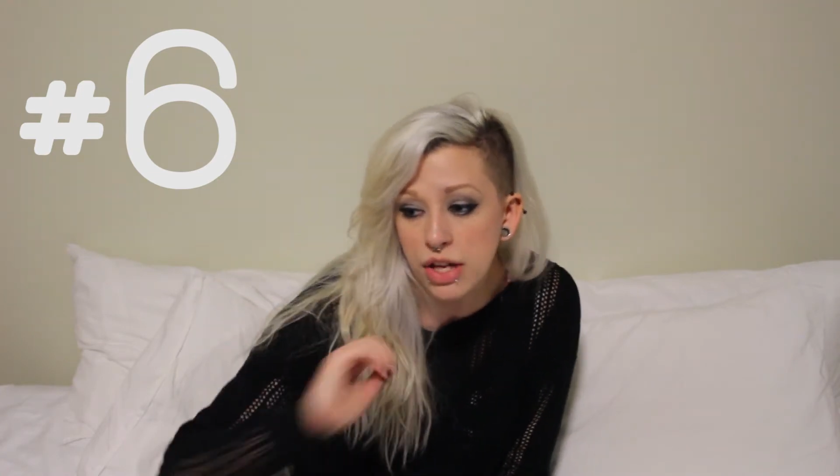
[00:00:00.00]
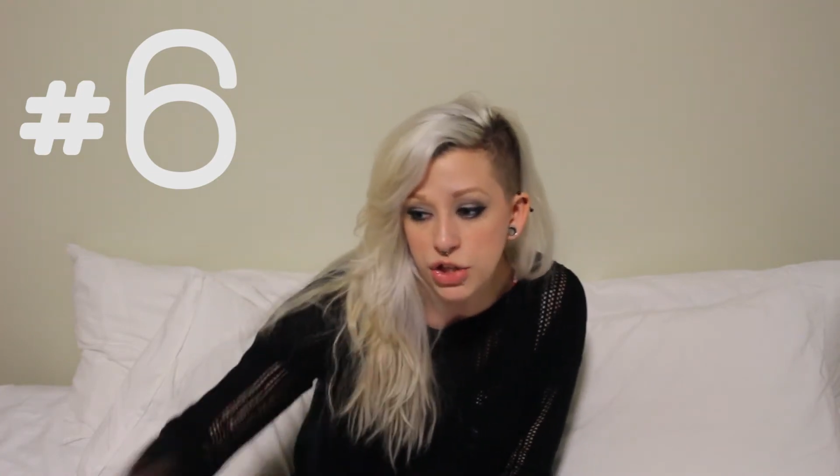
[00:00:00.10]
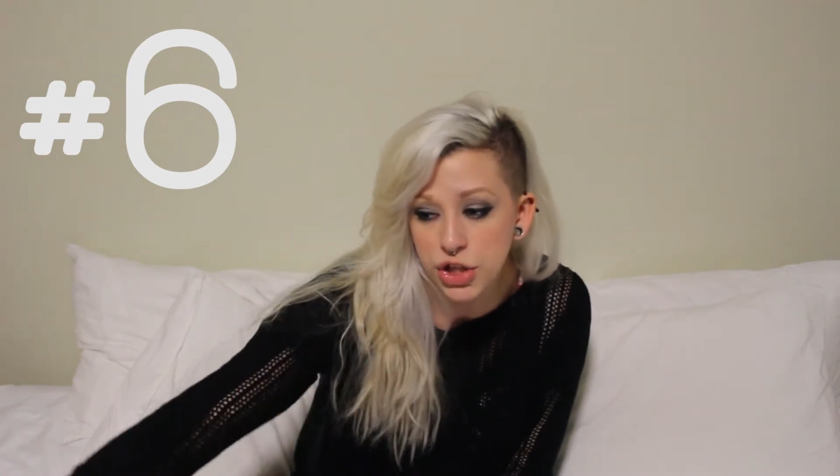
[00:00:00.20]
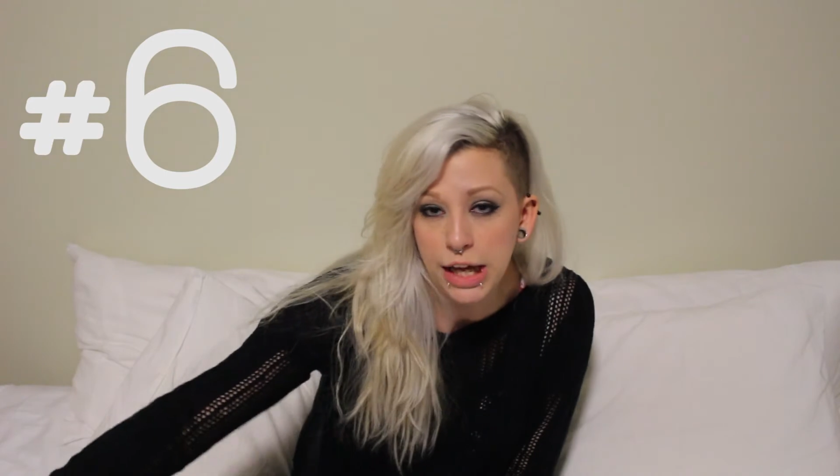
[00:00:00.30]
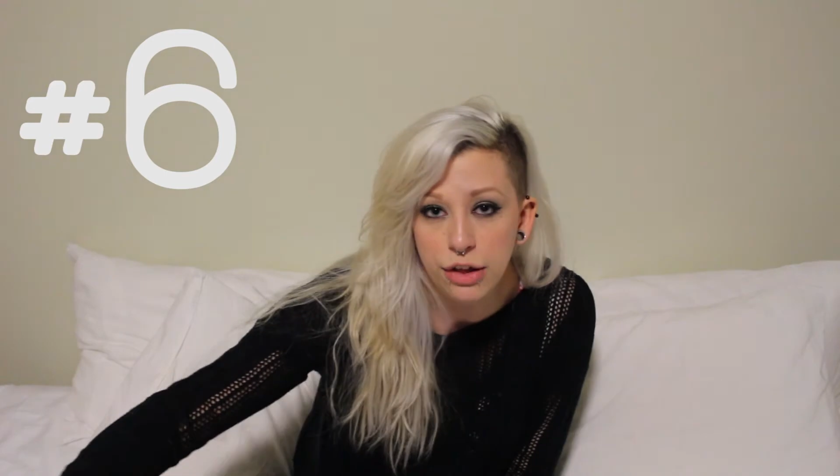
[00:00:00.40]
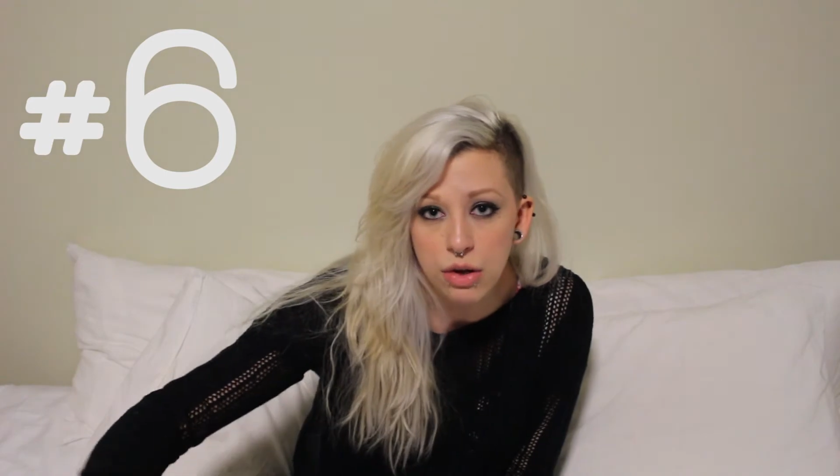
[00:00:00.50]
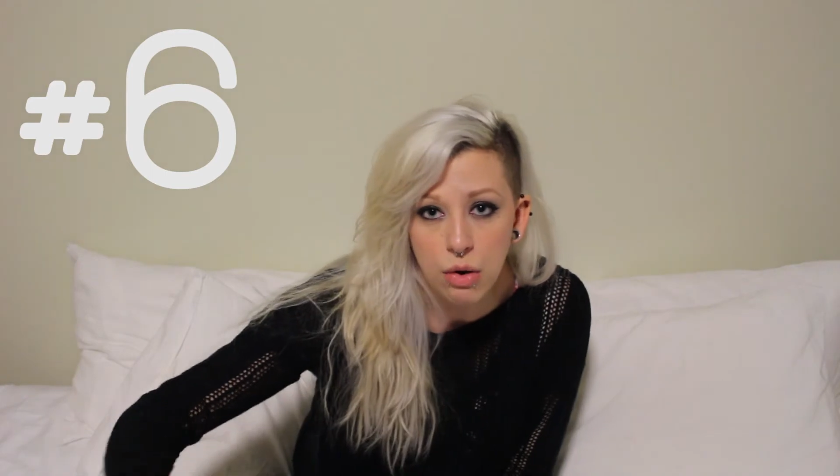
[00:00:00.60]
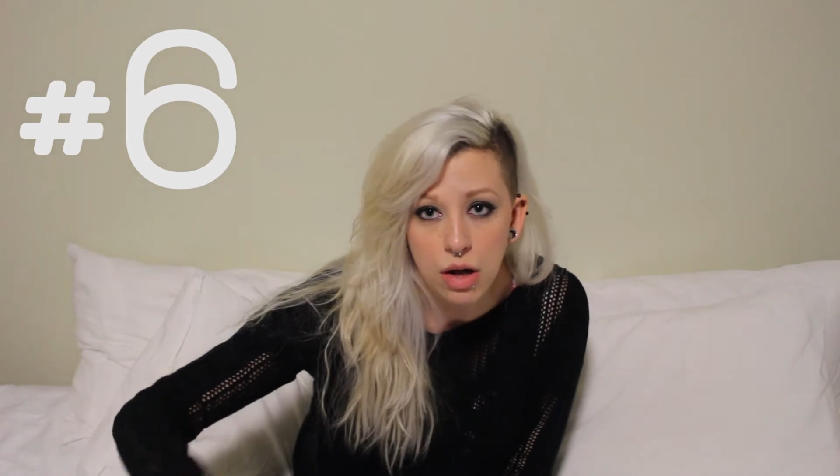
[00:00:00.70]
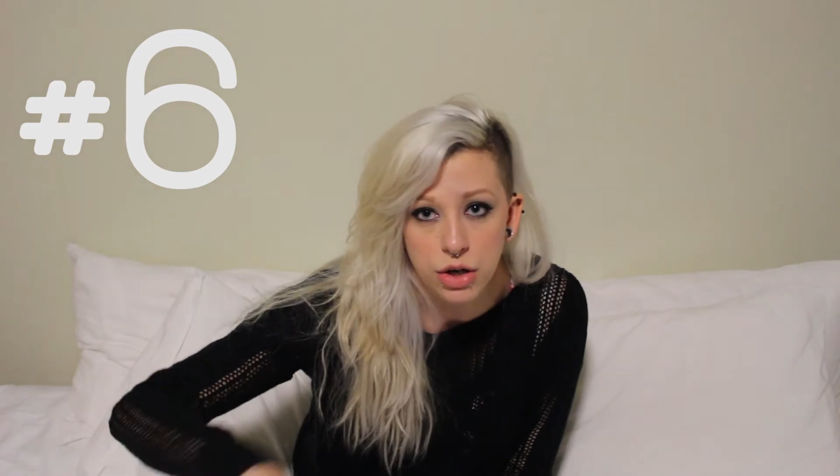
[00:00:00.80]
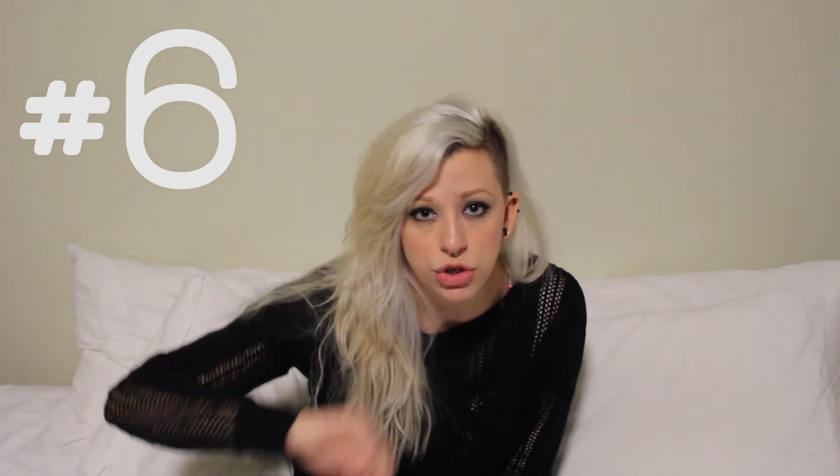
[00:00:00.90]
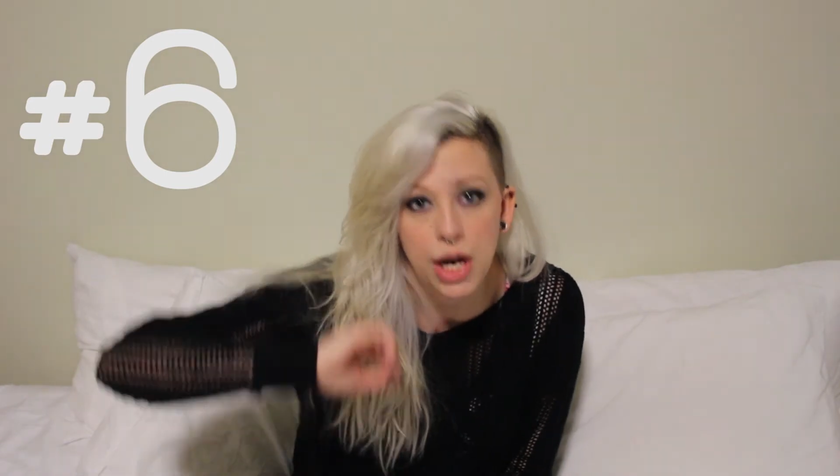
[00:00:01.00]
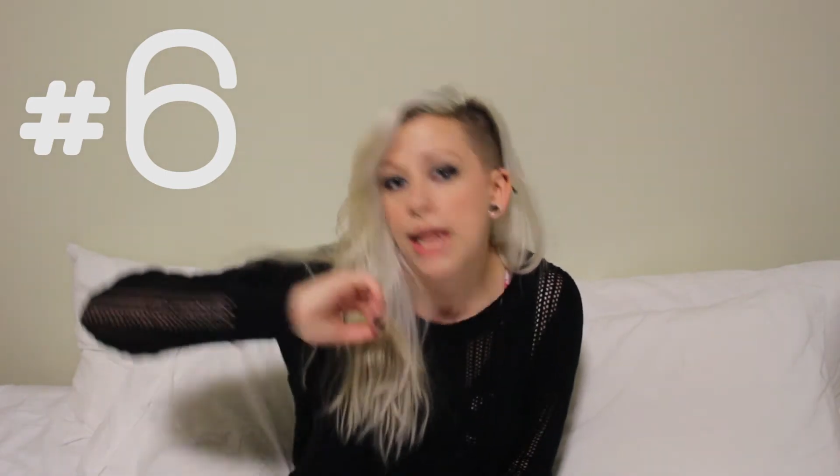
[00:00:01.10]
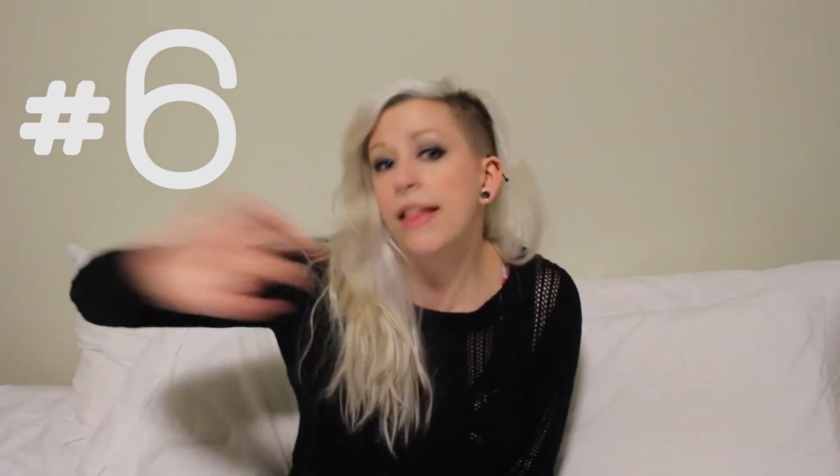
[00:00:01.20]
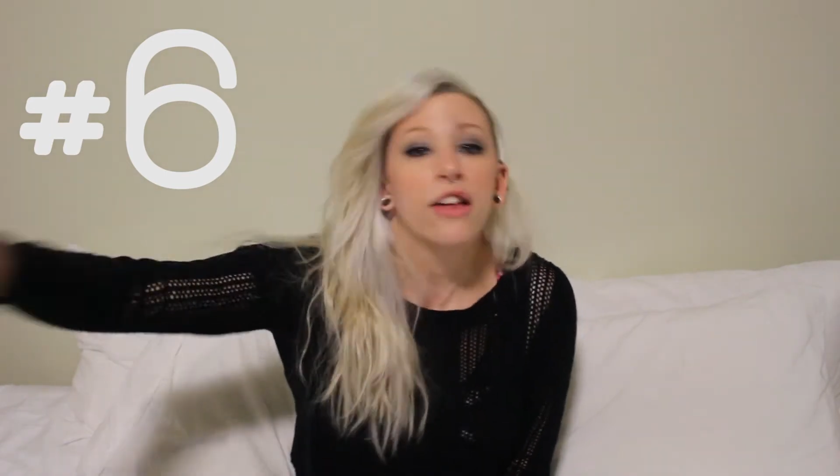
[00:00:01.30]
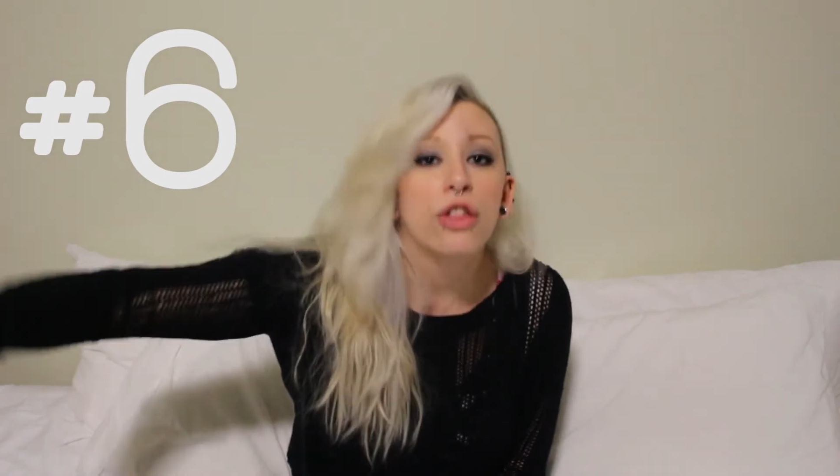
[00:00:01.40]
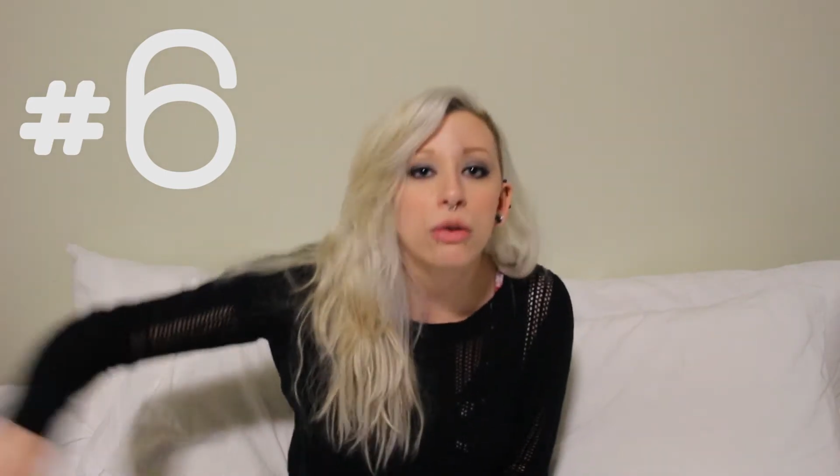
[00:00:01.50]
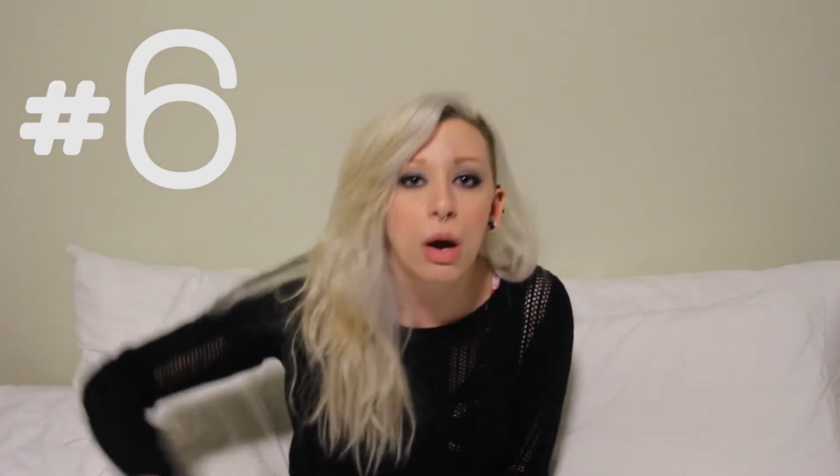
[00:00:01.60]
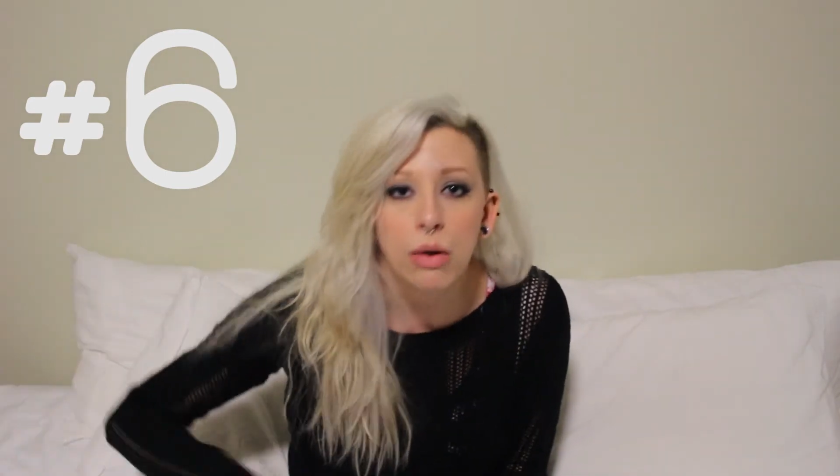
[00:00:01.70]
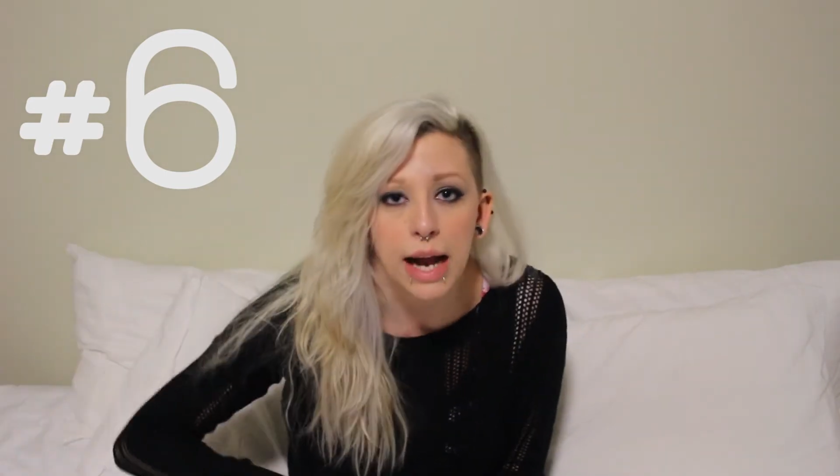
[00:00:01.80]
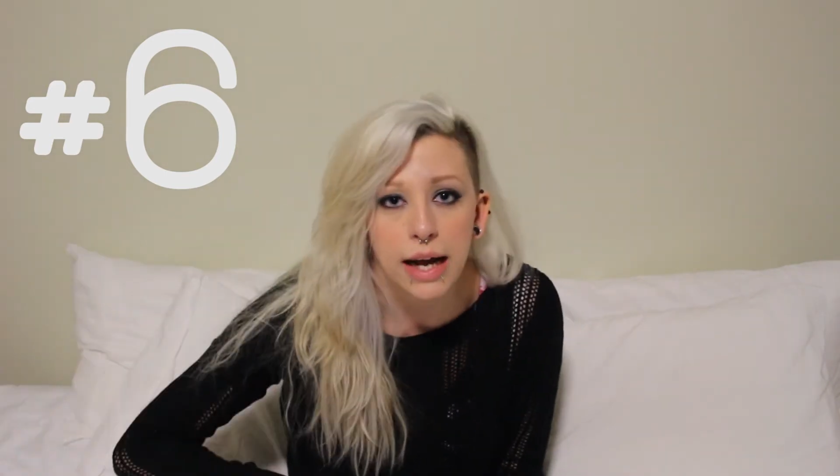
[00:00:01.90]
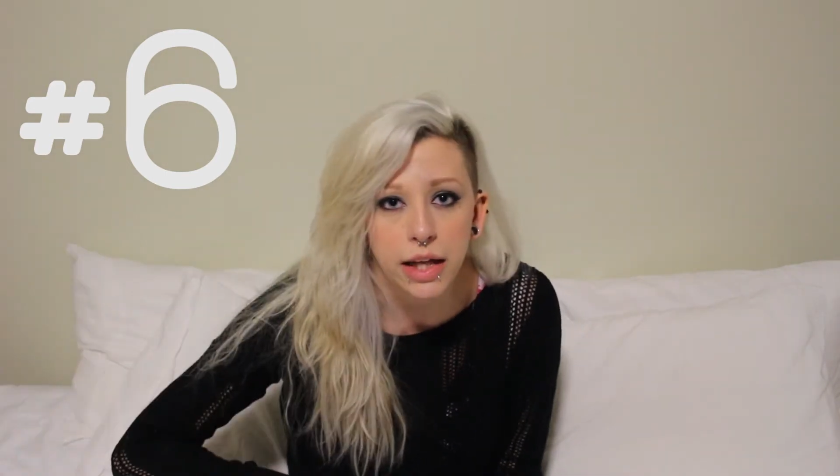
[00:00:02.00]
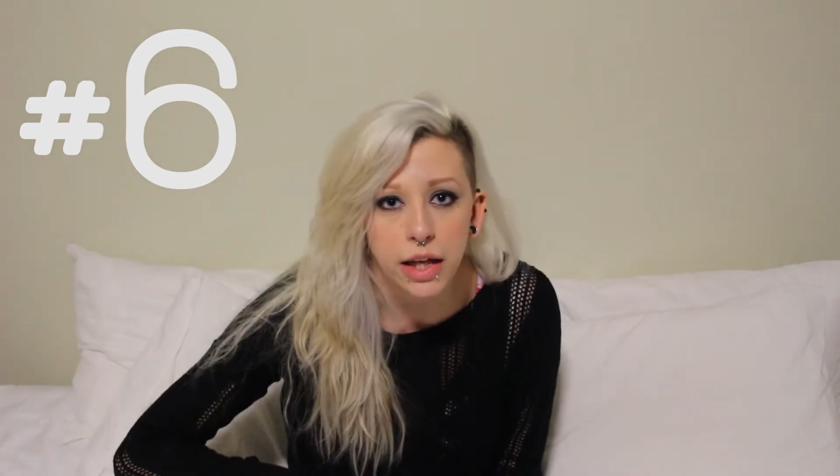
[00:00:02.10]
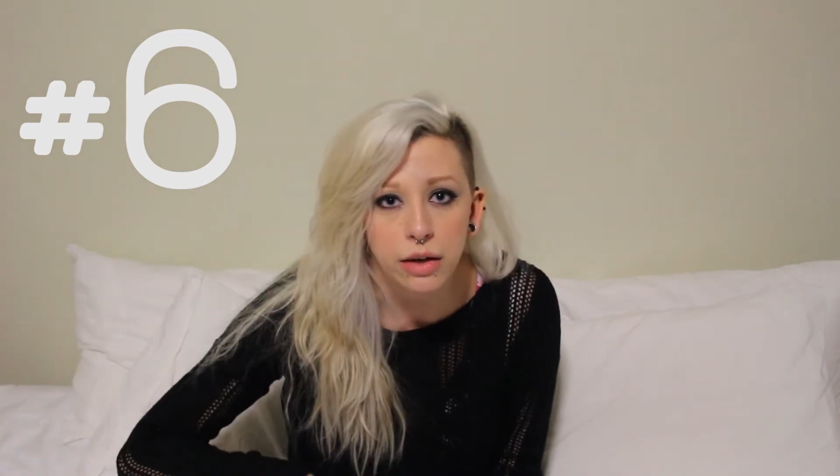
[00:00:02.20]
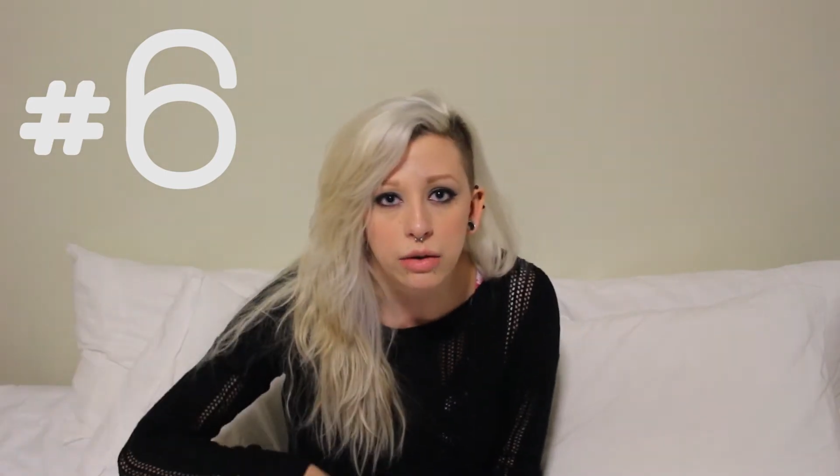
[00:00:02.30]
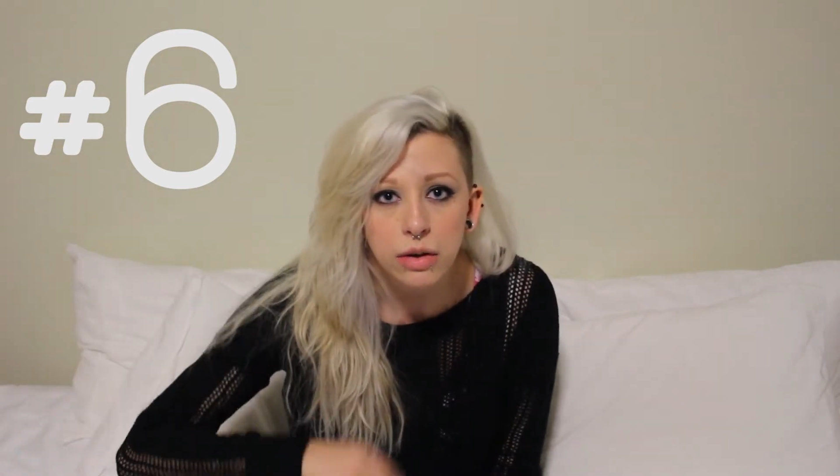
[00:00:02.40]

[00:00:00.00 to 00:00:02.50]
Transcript: They just like throw it on a tray and like throw it at you.